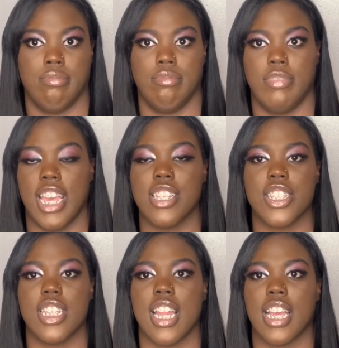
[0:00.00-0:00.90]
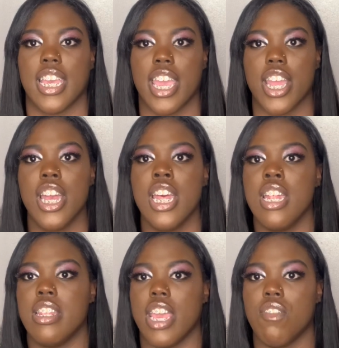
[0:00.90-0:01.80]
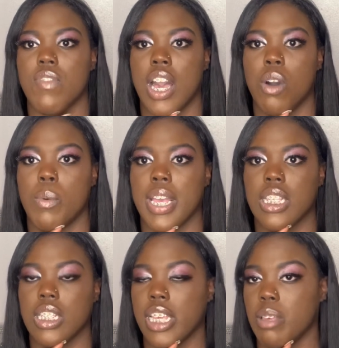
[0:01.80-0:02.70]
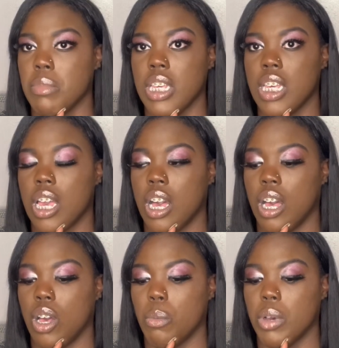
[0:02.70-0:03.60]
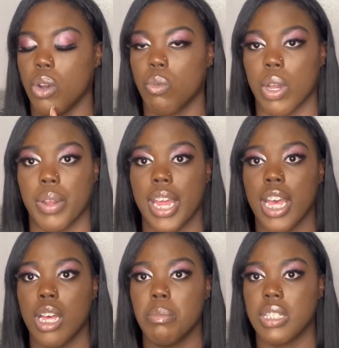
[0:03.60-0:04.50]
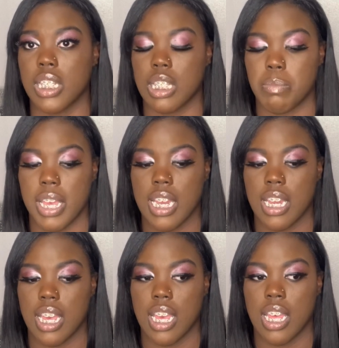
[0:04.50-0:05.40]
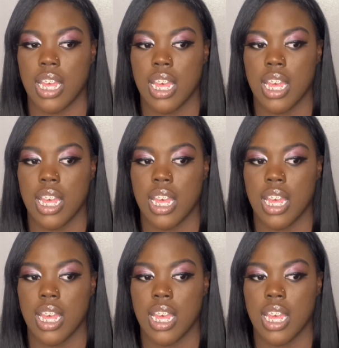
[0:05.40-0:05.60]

They just did not care. They found ways to get me wrote up, suspended.